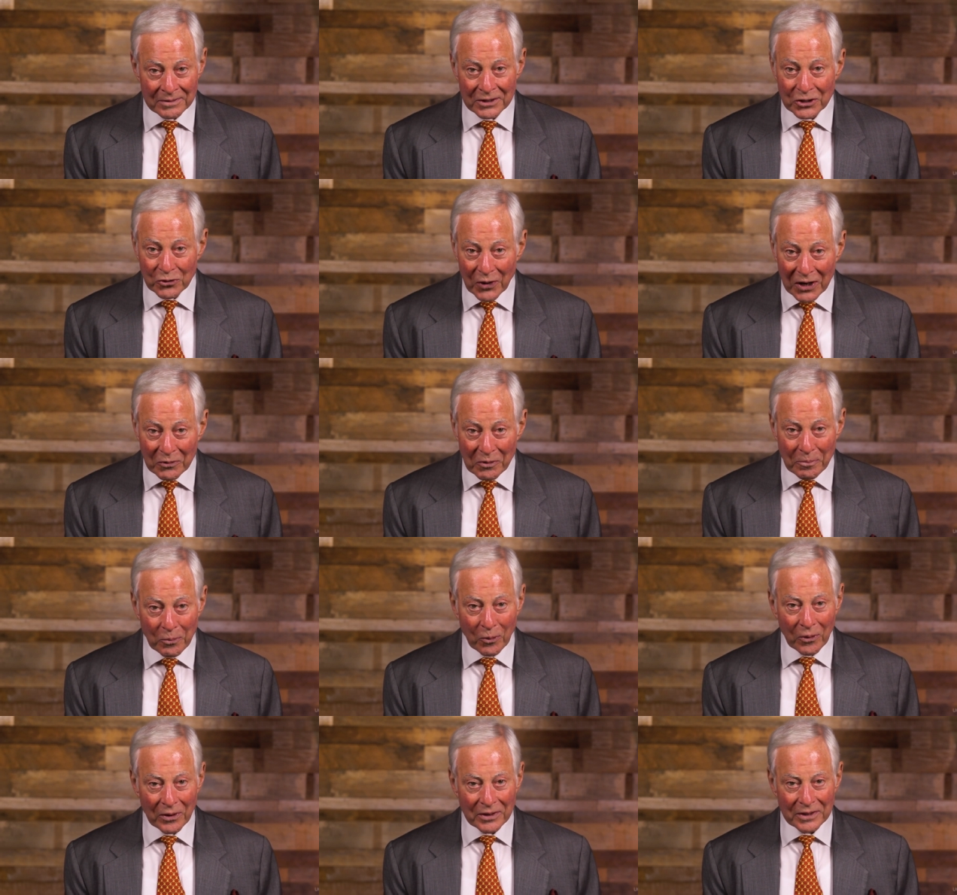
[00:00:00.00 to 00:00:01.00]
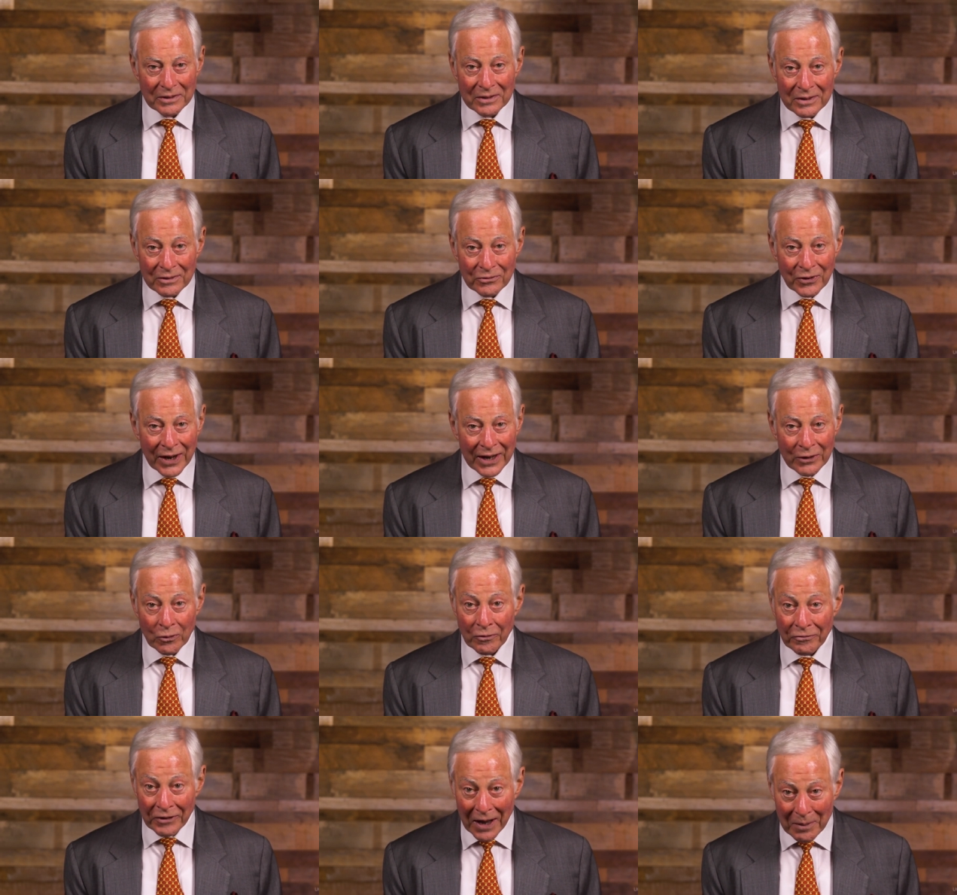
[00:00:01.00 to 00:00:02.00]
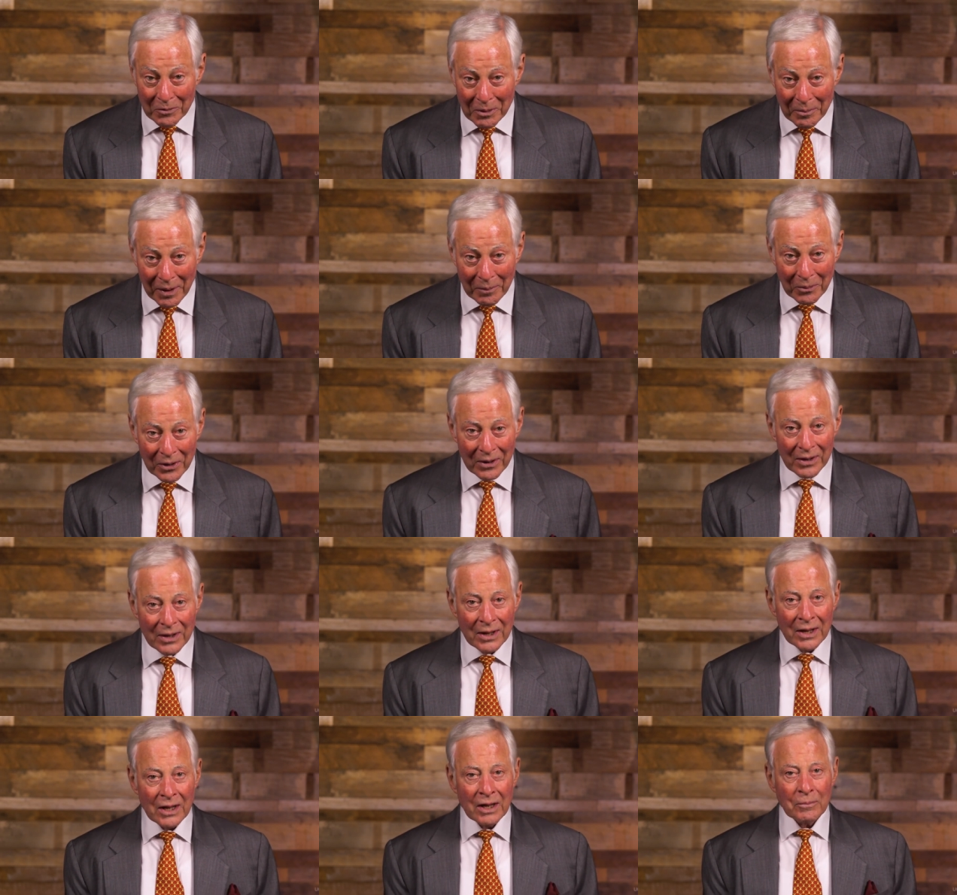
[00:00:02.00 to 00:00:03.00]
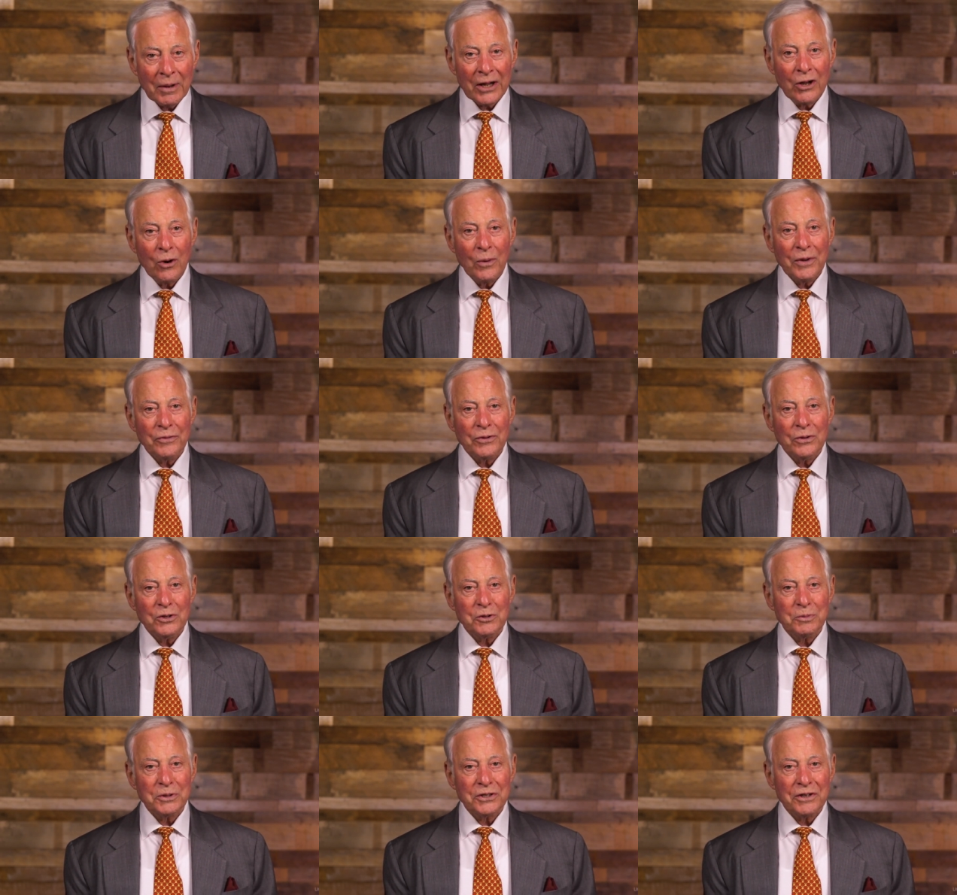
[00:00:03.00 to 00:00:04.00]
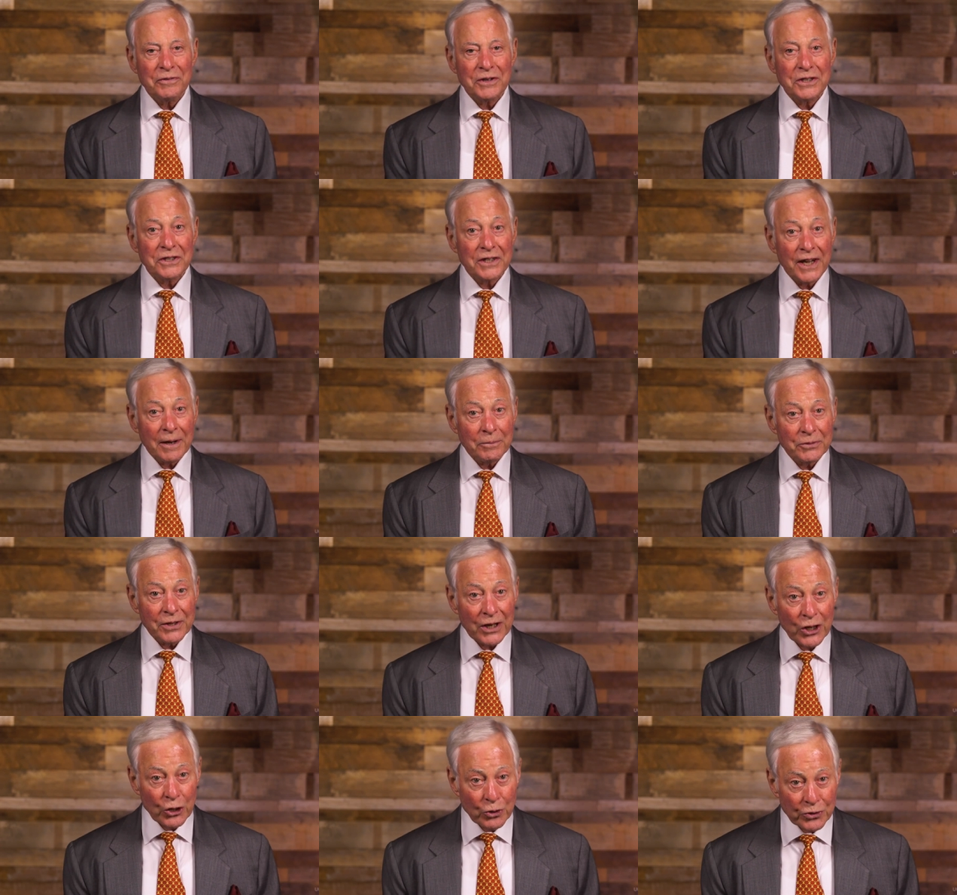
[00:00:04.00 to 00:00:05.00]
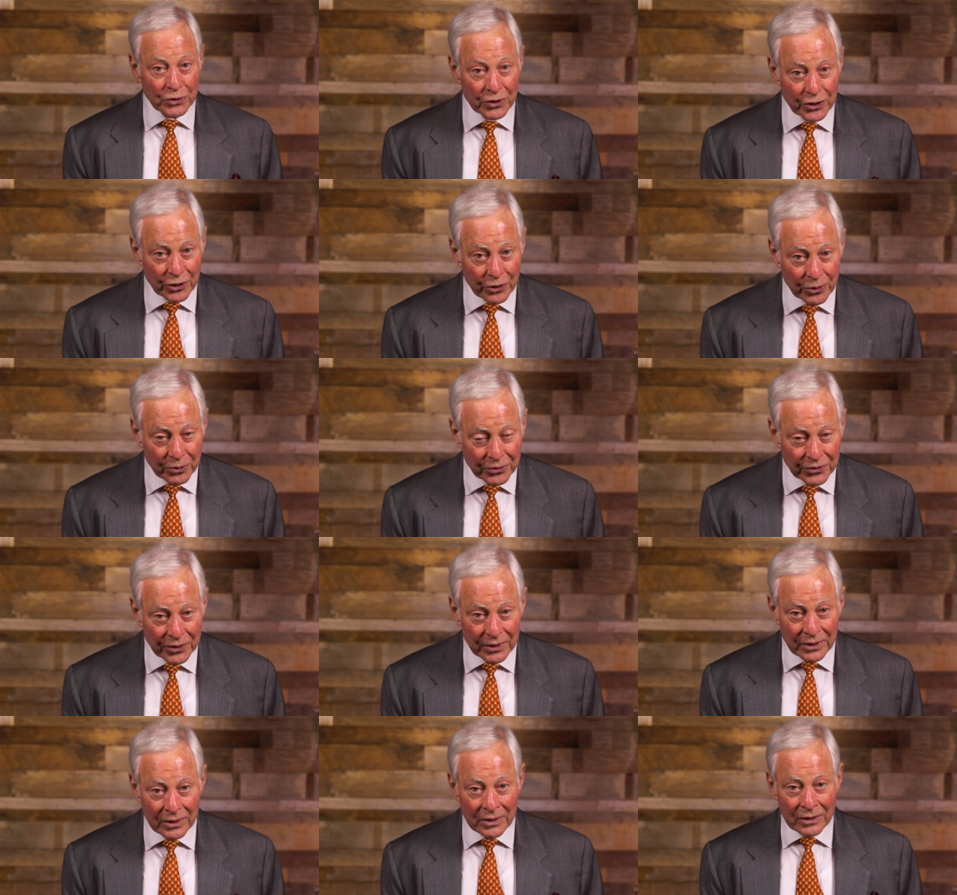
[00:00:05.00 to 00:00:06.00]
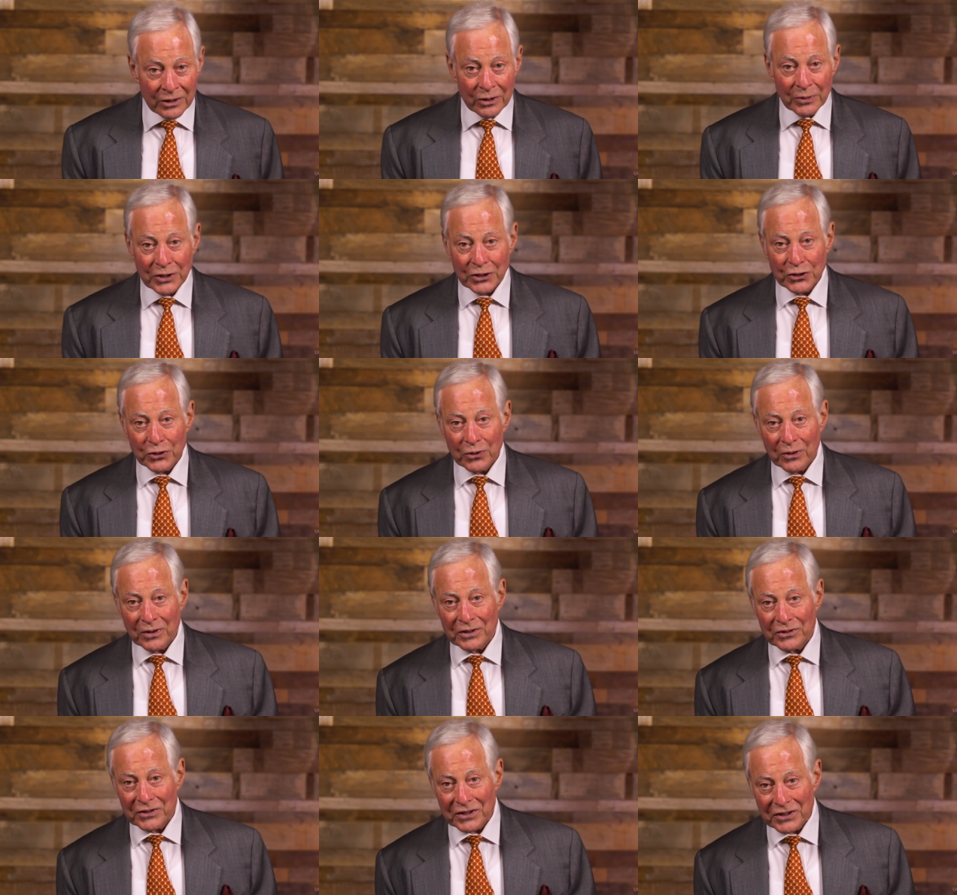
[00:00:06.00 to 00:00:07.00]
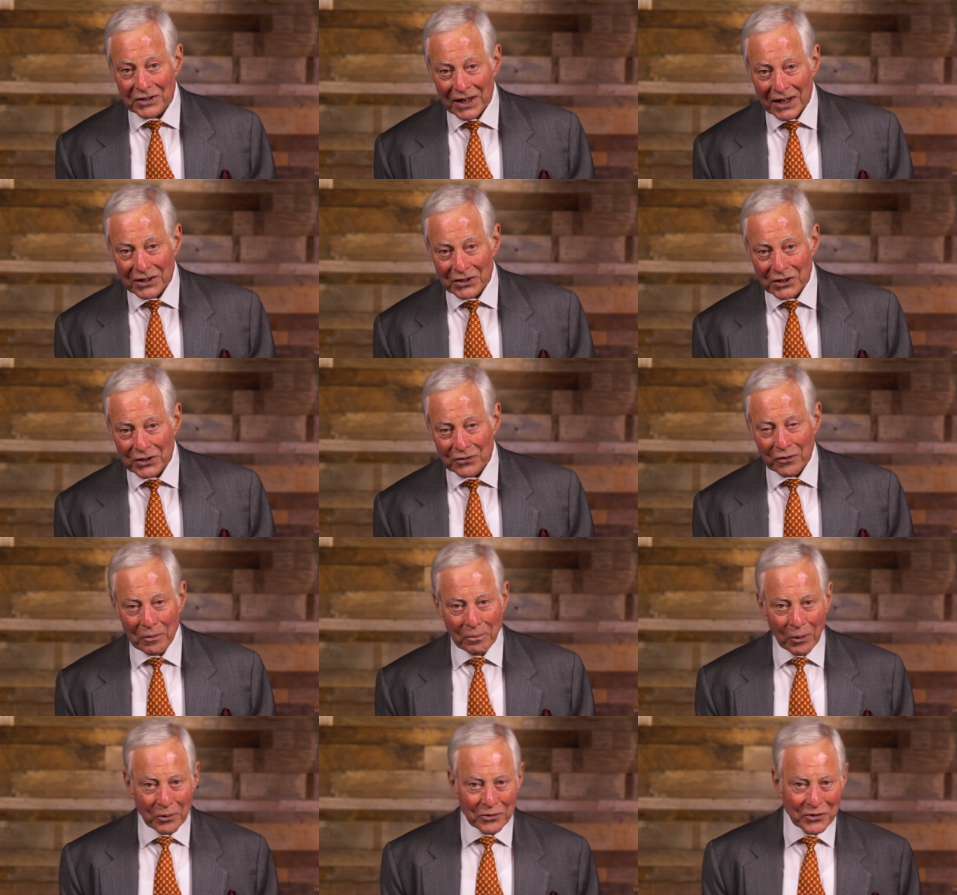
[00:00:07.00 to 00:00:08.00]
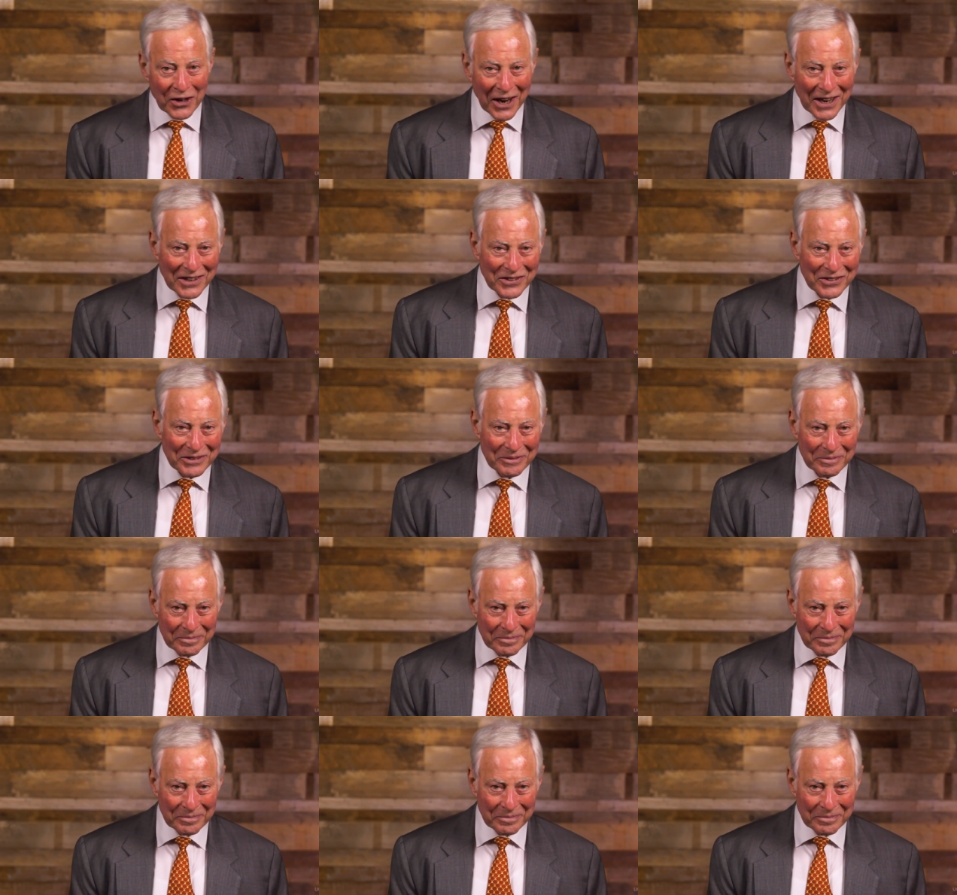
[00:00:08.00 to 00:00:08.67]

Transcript: a direct report, a friend, or family member by going through specific steps that you should use to ensure successes for both sides.